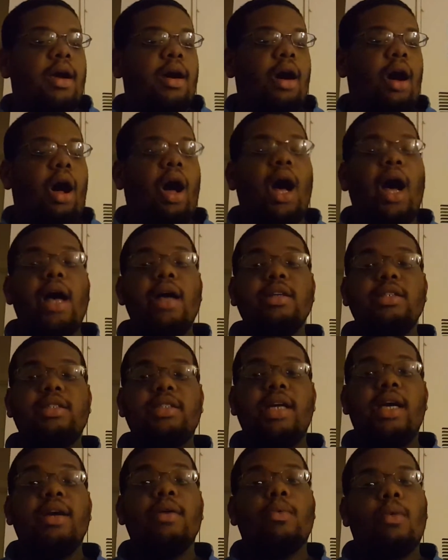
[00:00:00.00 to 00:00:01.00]
Ohio
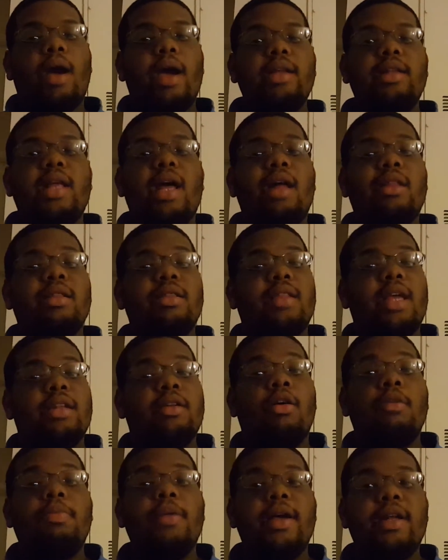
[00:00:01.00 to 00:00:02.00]
State, right now, they
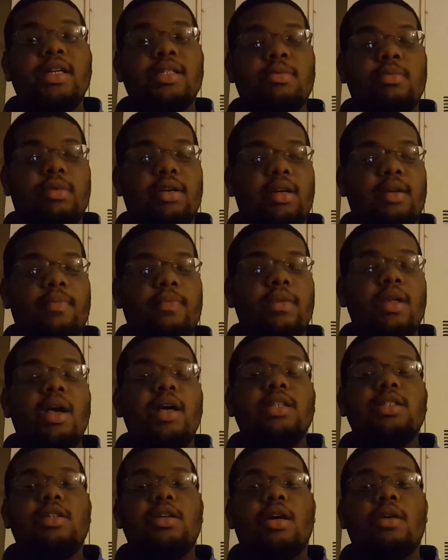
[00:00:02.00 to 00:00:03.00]
don't play this week.
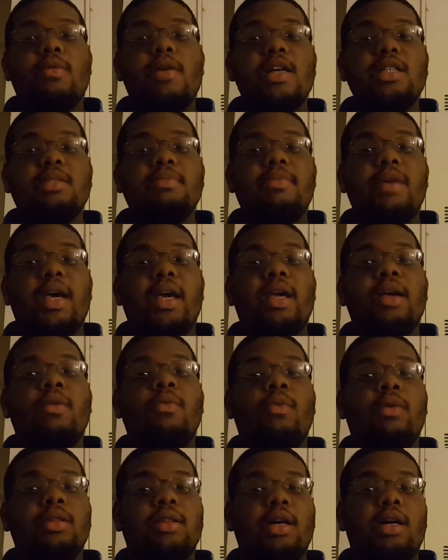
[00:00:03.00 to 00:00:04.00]
So their resume
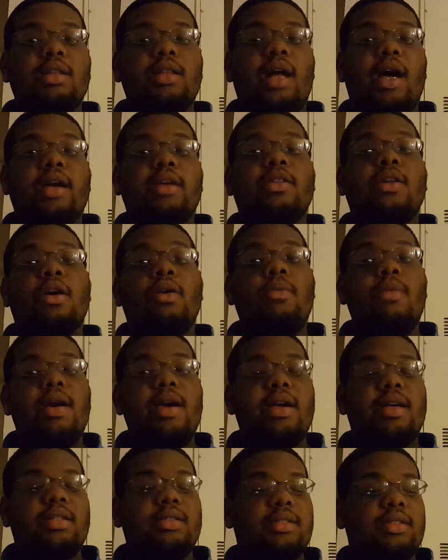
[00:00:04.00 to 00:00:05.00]
will look like their
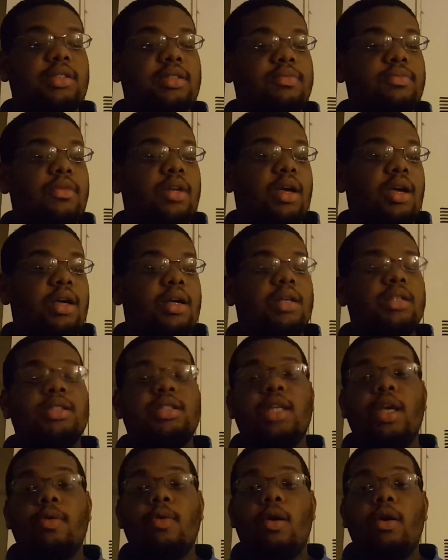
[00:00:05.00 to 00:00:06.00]
wins:
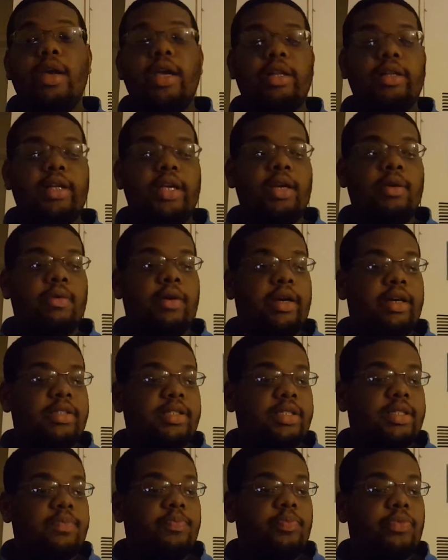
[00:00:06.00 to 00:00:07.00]
0 elite
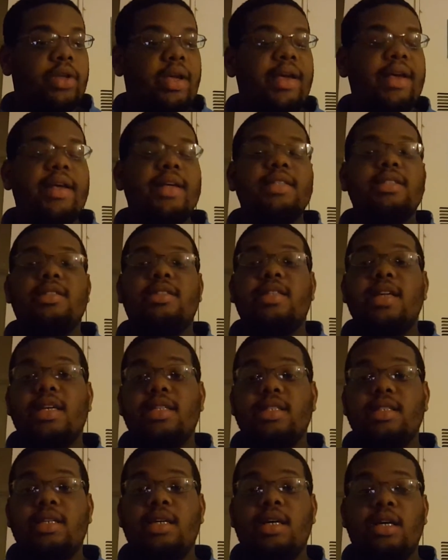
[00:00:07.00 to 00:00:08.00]
wins,
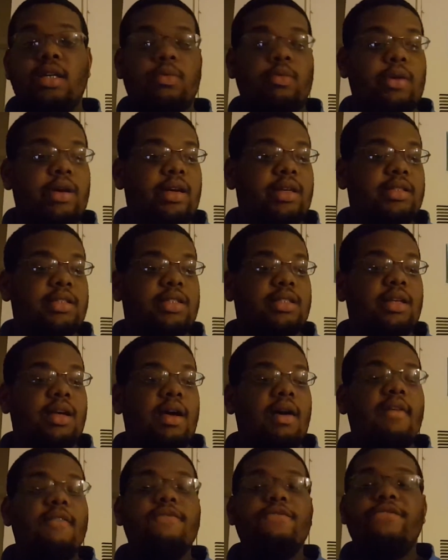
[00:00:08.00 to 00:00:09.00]
6 good wins,
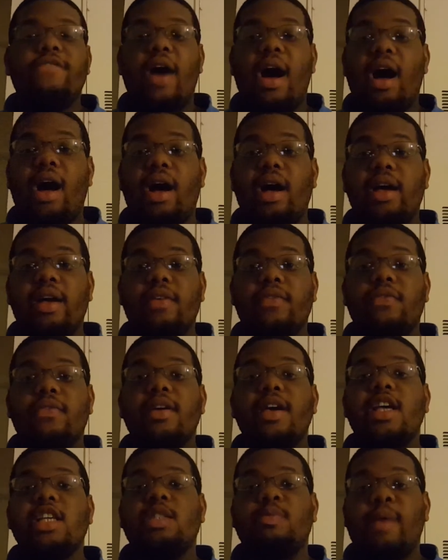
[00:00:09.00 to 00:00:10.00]
5
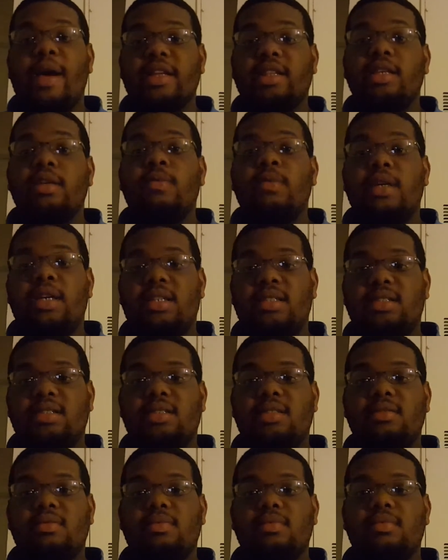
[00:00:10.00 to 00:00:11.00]
expected
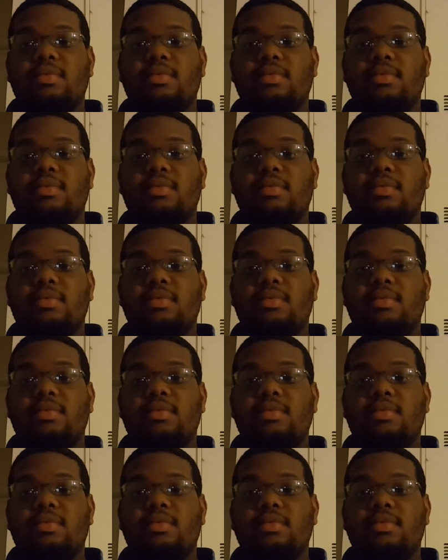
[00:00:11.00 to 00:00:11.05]
wins.